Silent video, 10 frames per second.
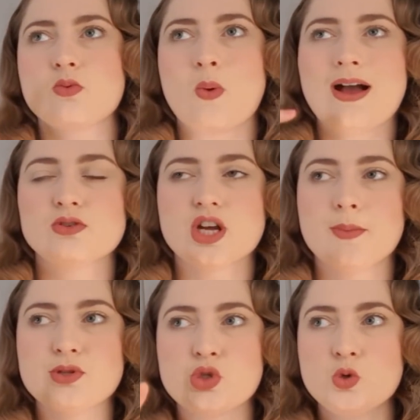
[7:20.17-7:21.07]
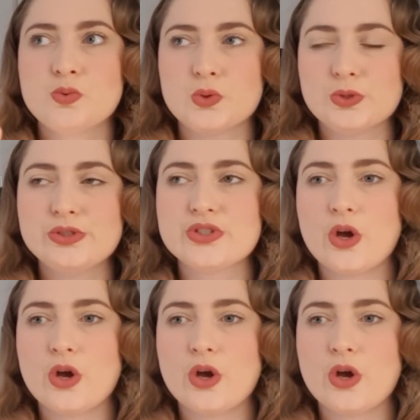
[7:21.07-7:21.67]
wound up 2 balls